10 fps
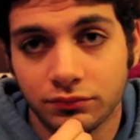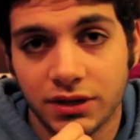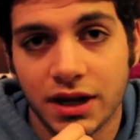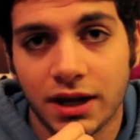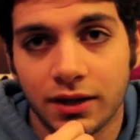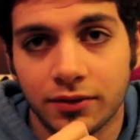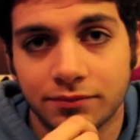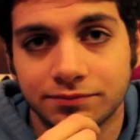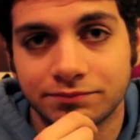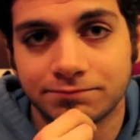Yeah.
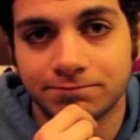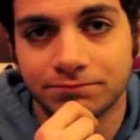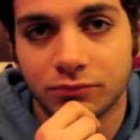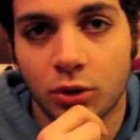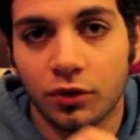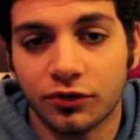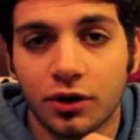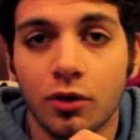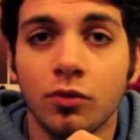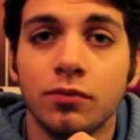
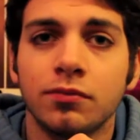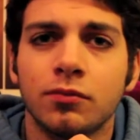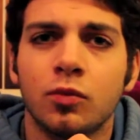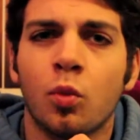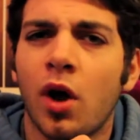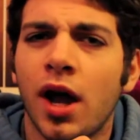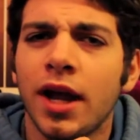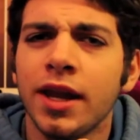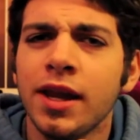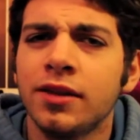Also,
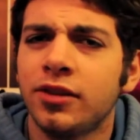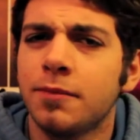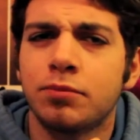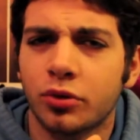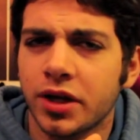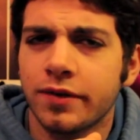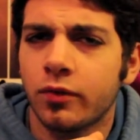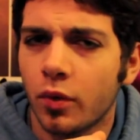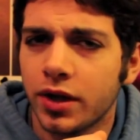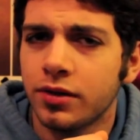why did
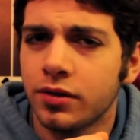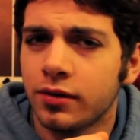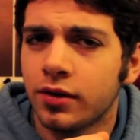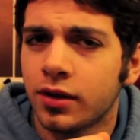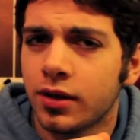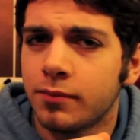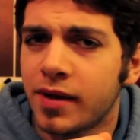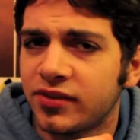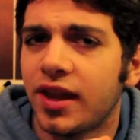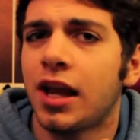Brave win
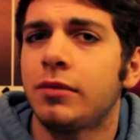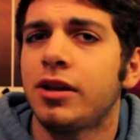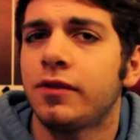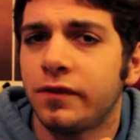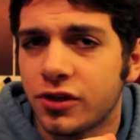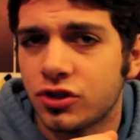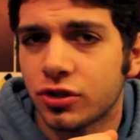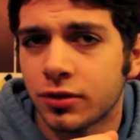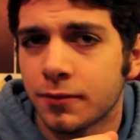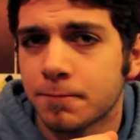Best Animated
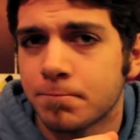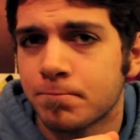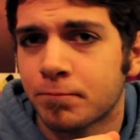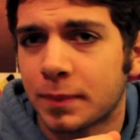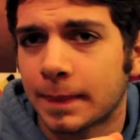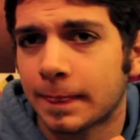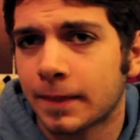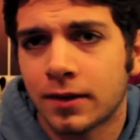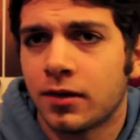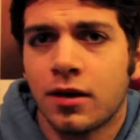Feature?
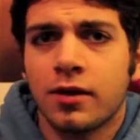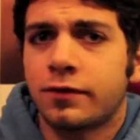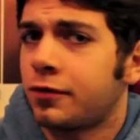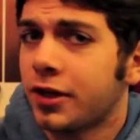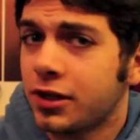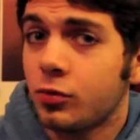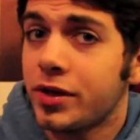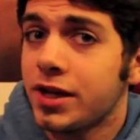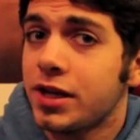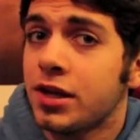
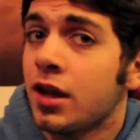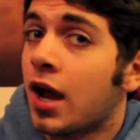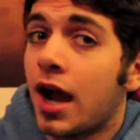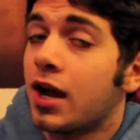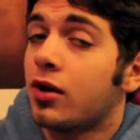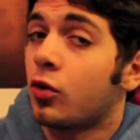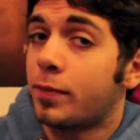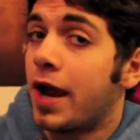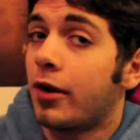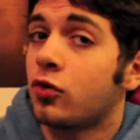Frankenweenie or
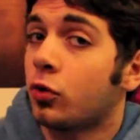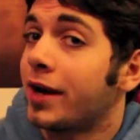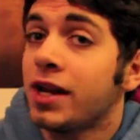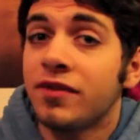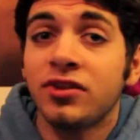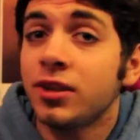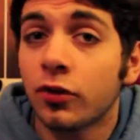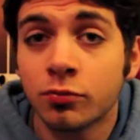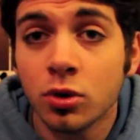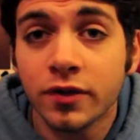Paranorman. I didn't even see
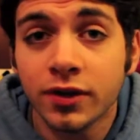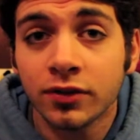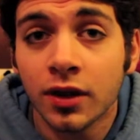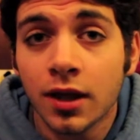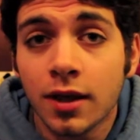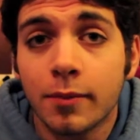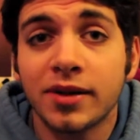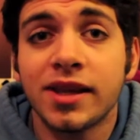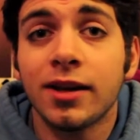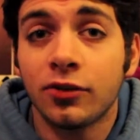those movies,
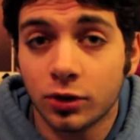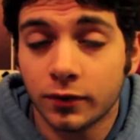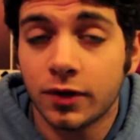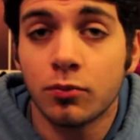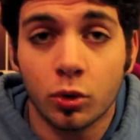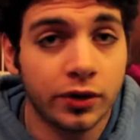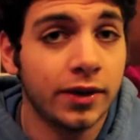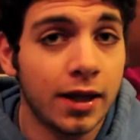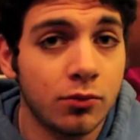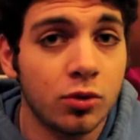but they deserved it more
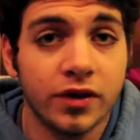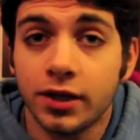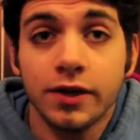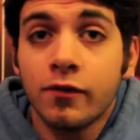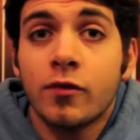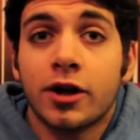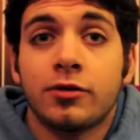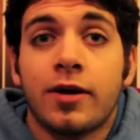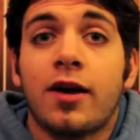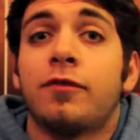than that movie. And even
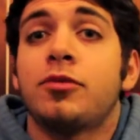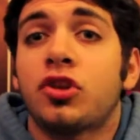Wreck-It Ralph.